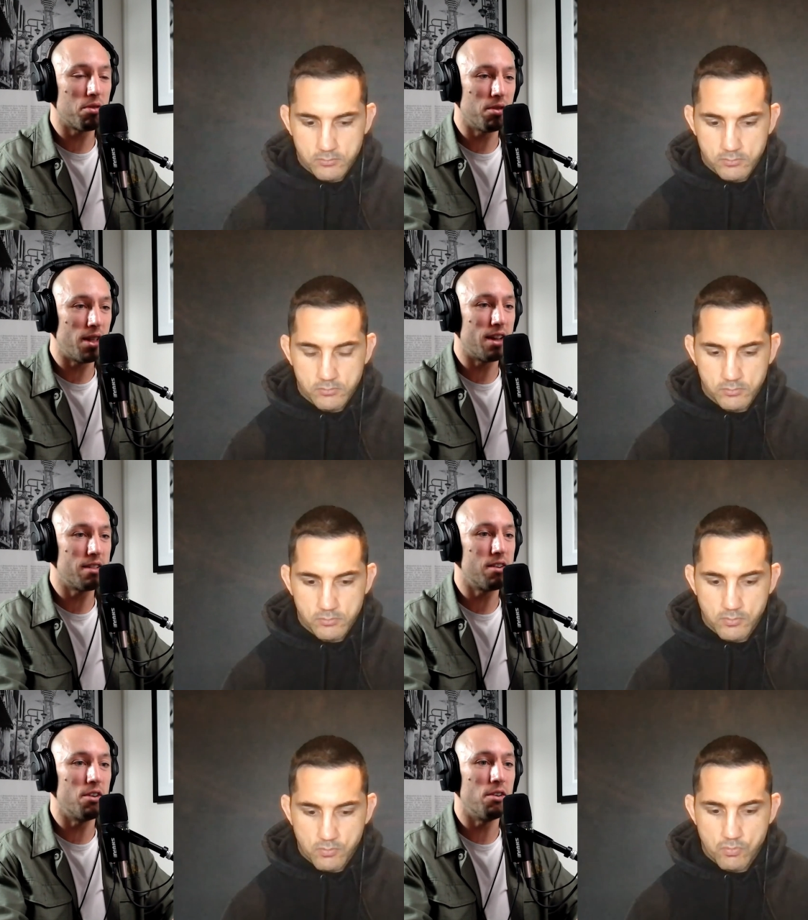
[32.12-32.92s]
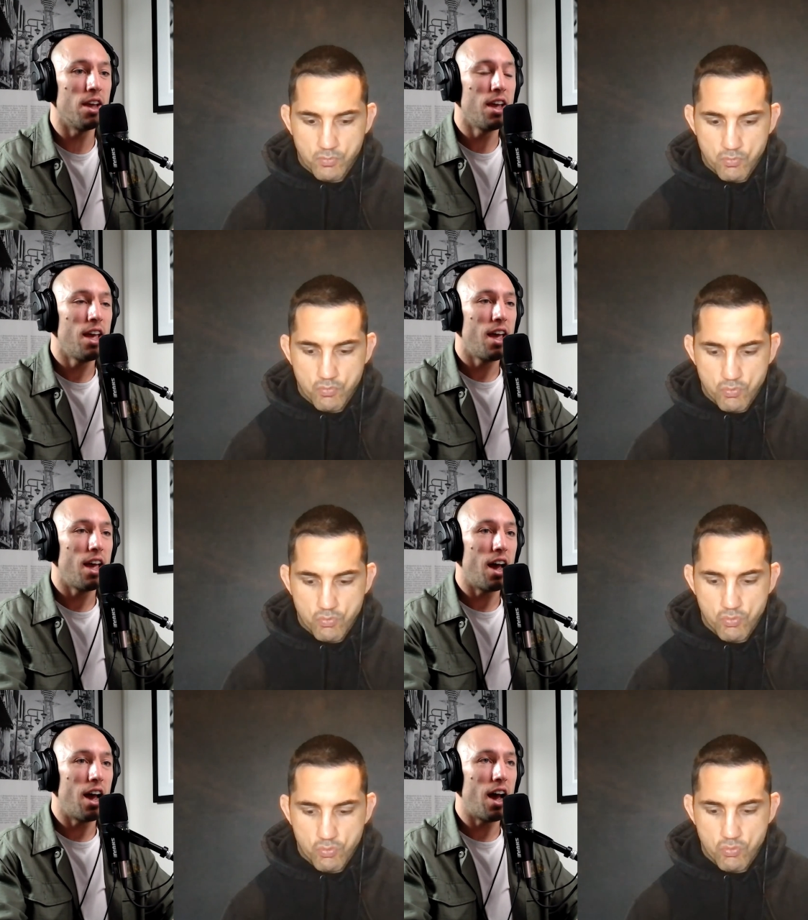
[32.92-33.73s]
Speaker 1: through that zone
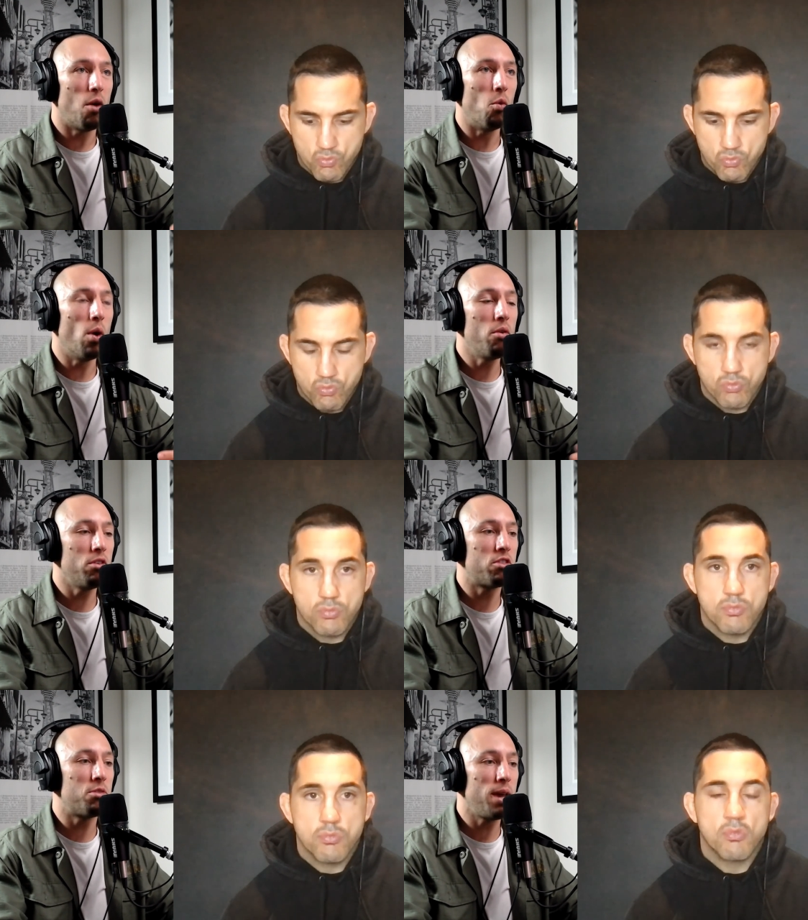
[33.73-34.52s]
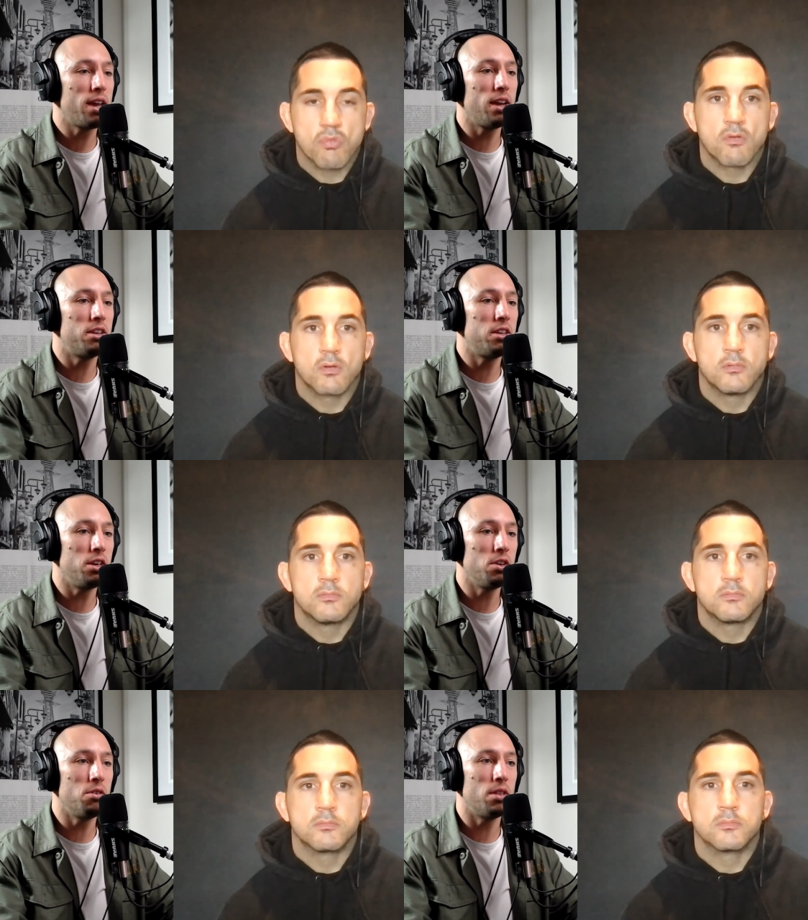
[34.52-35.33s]
what was speaking to
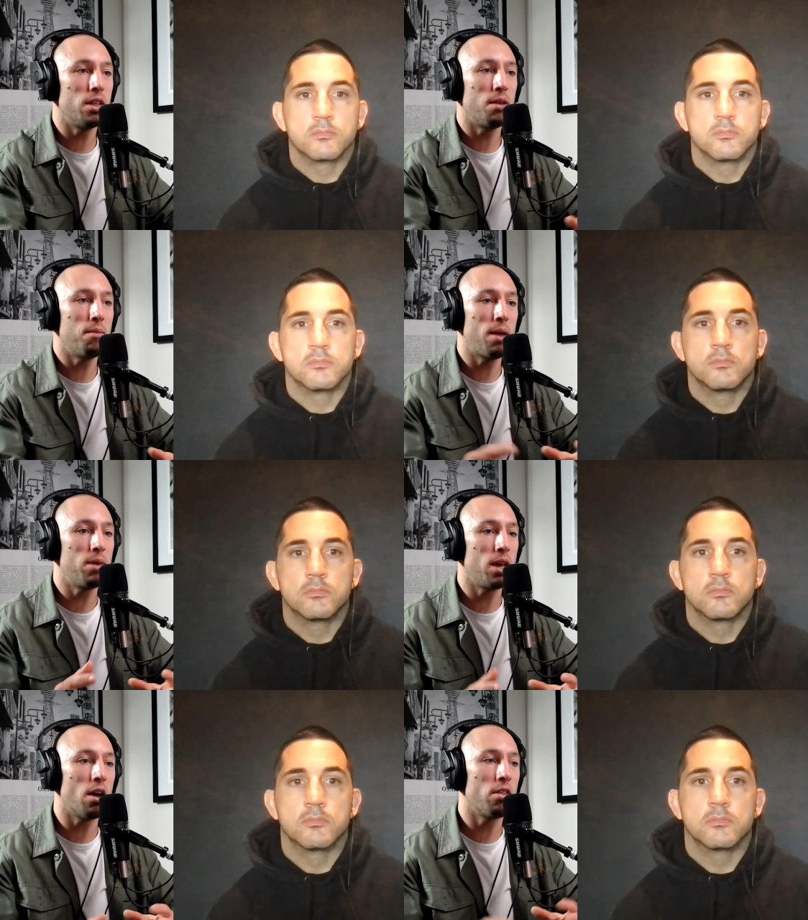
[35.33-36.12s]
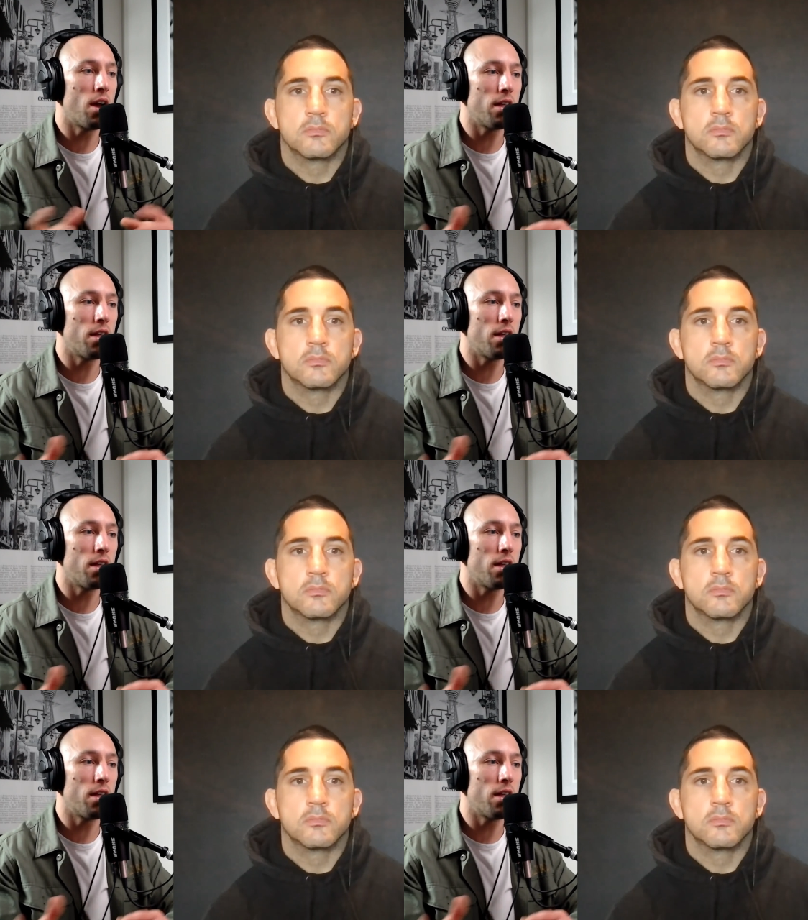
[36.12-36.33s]
you that maybe other